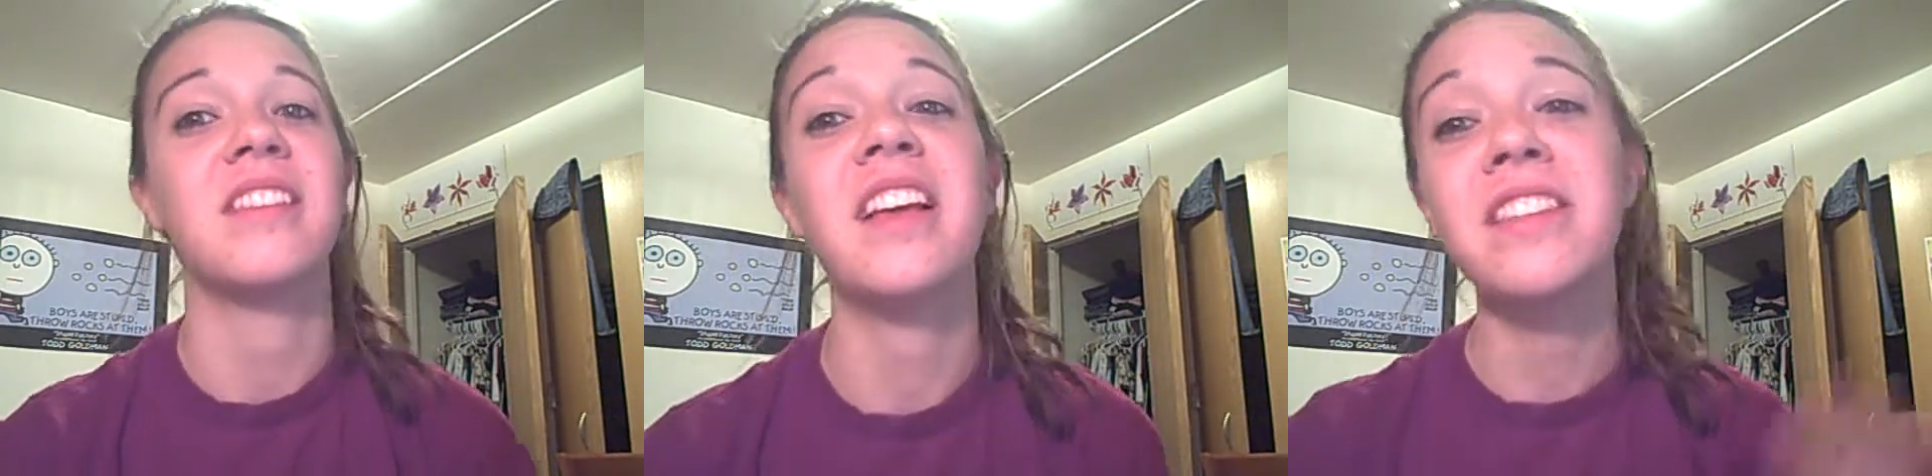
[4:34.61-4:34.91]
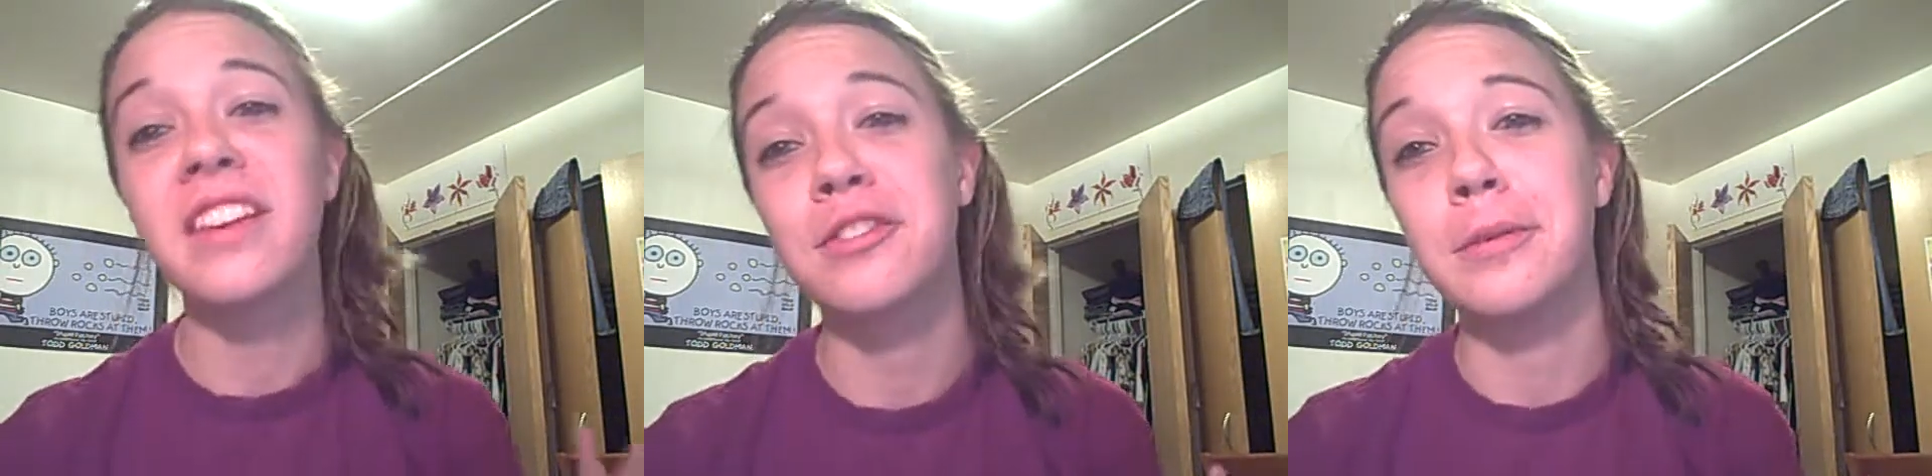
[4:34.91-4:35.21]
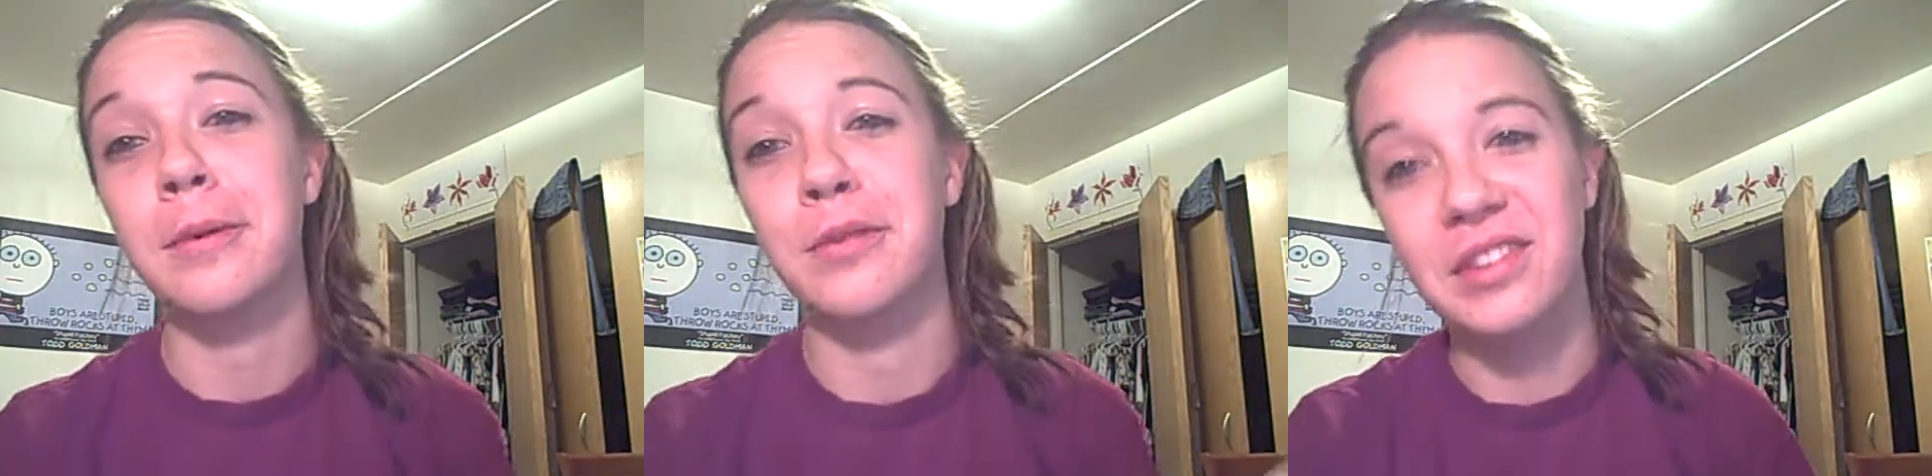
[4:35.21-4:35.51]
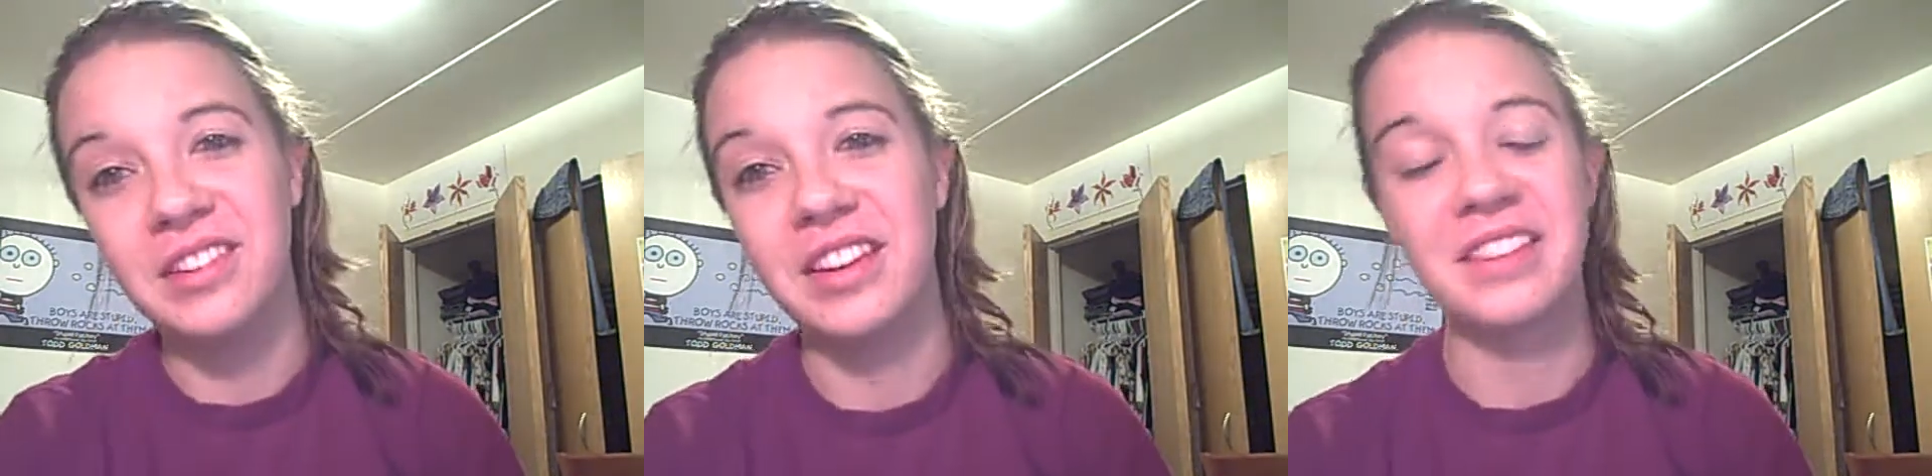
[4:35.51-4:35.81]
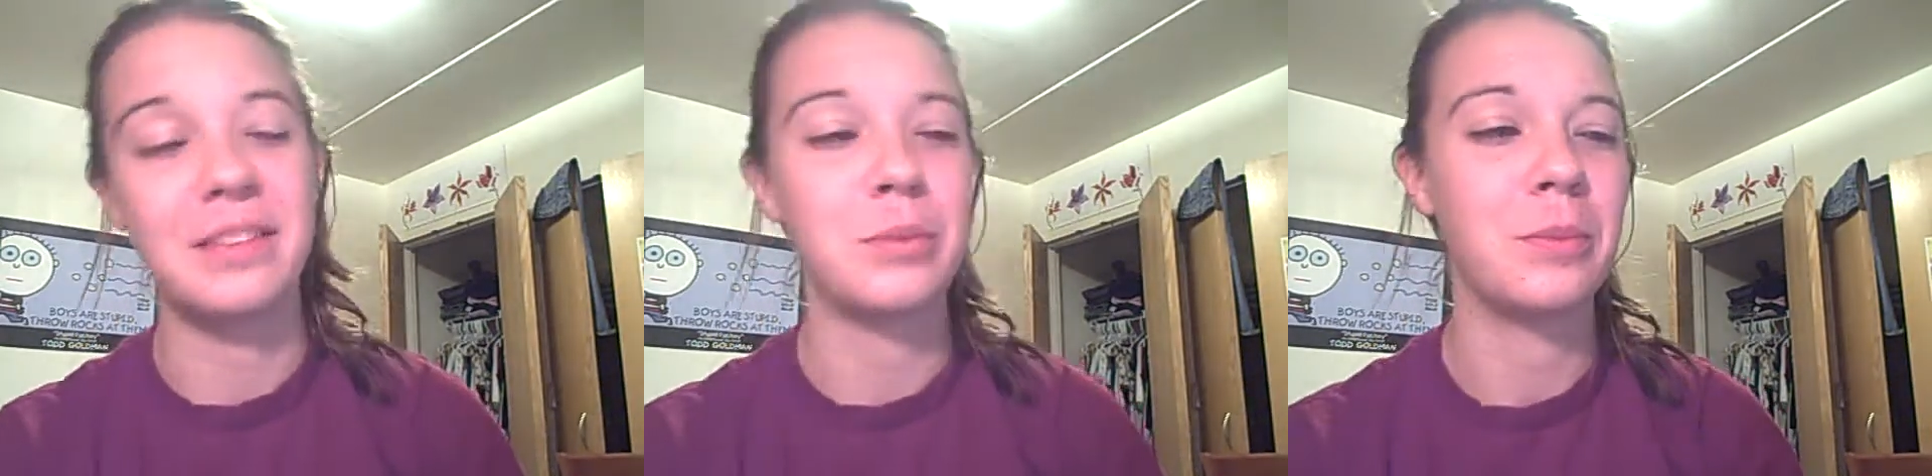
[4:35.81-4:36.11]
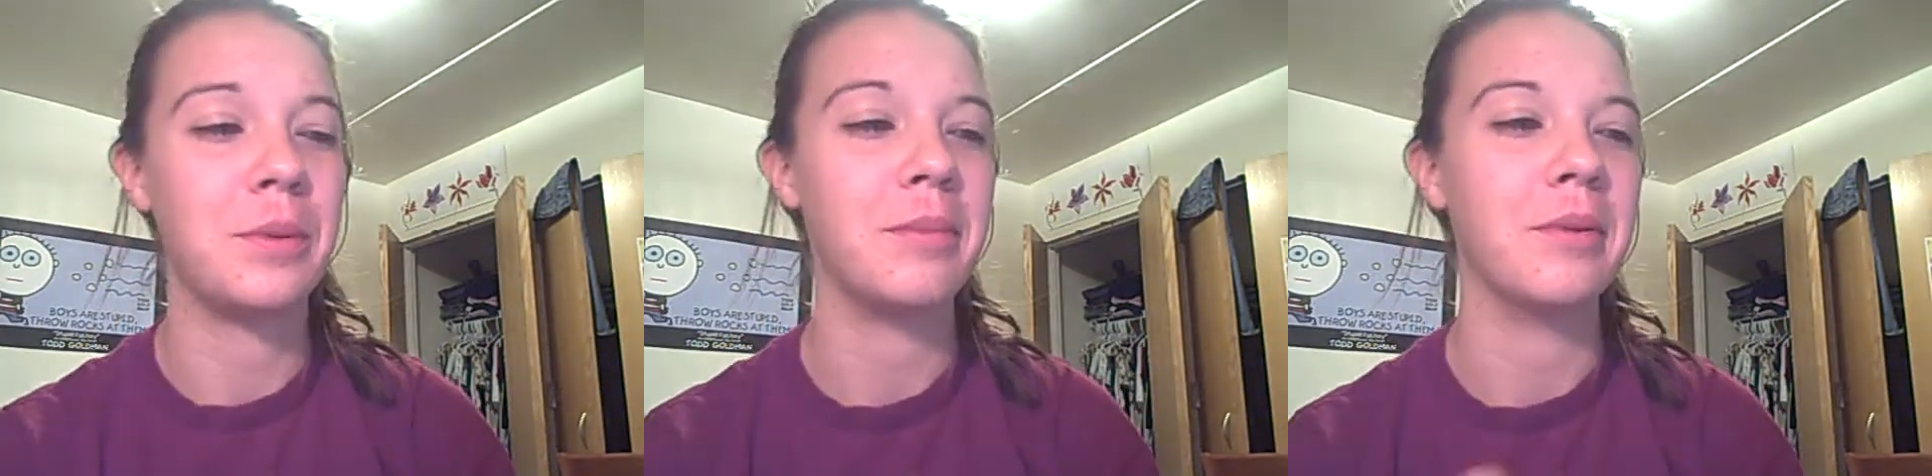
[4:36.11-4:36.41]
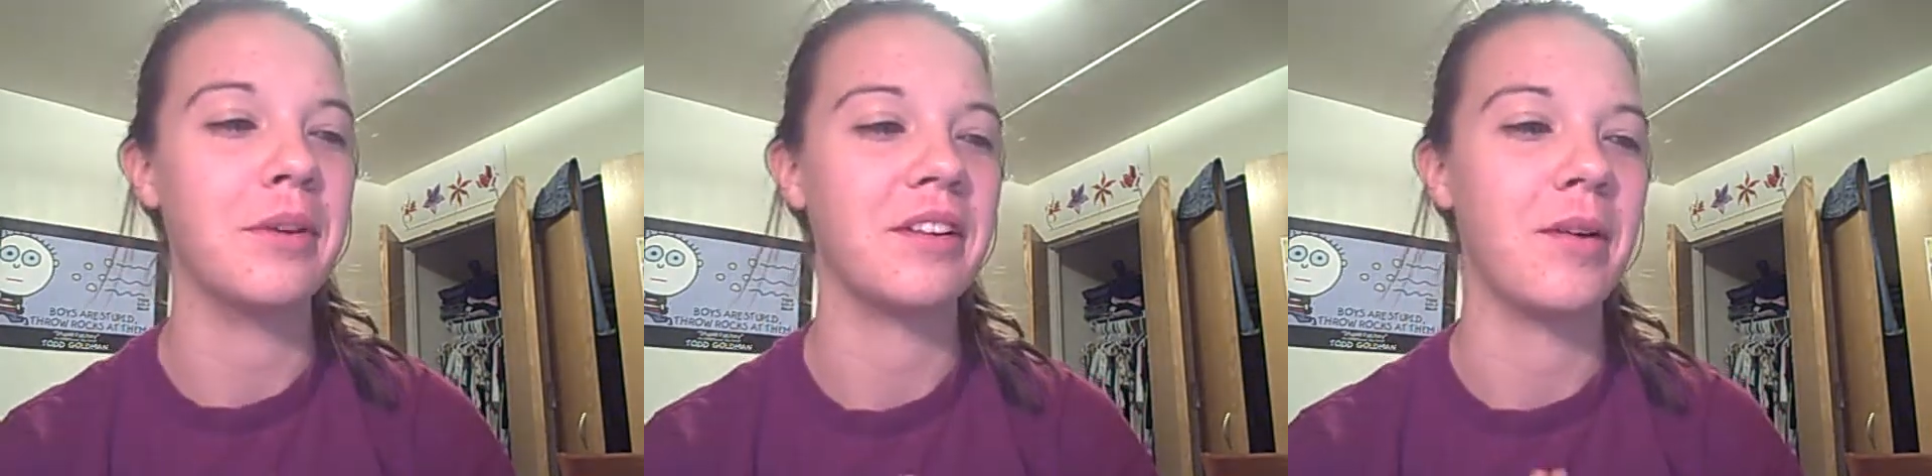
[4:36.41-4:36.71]
And that's actually my reasoning, because some people
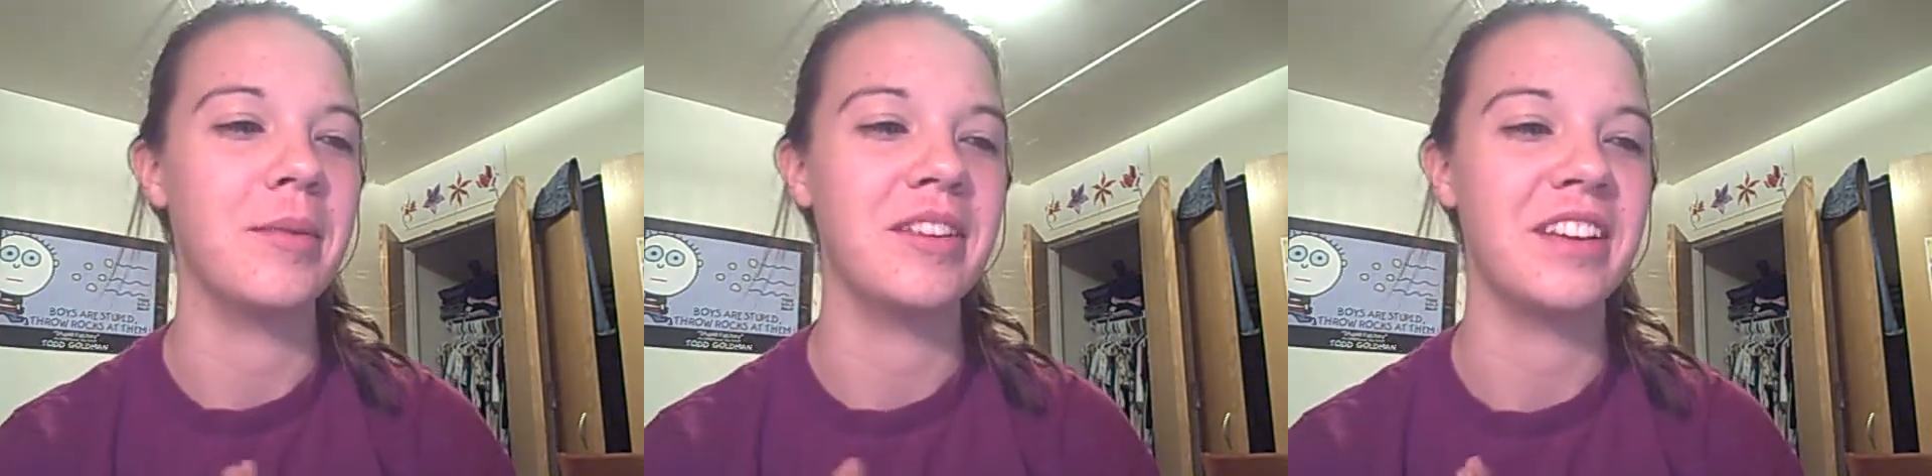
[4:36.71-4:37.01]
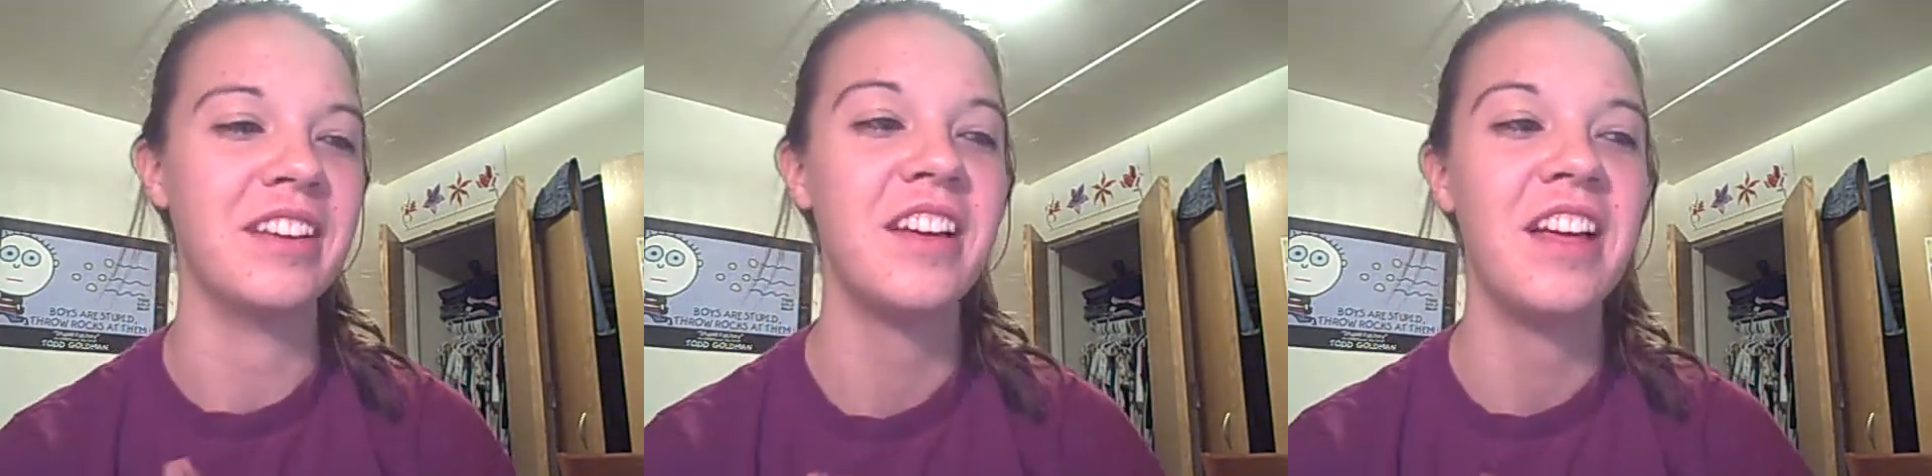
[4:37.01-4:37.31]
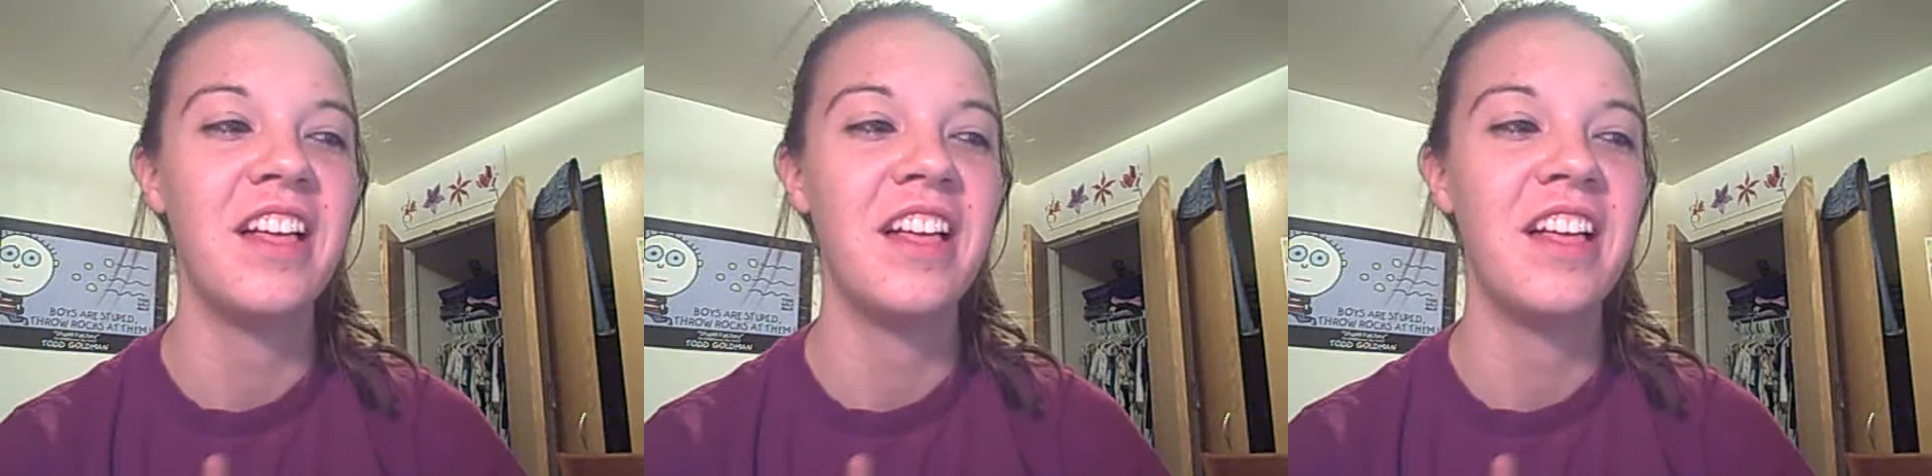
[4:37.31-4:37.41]
were commenting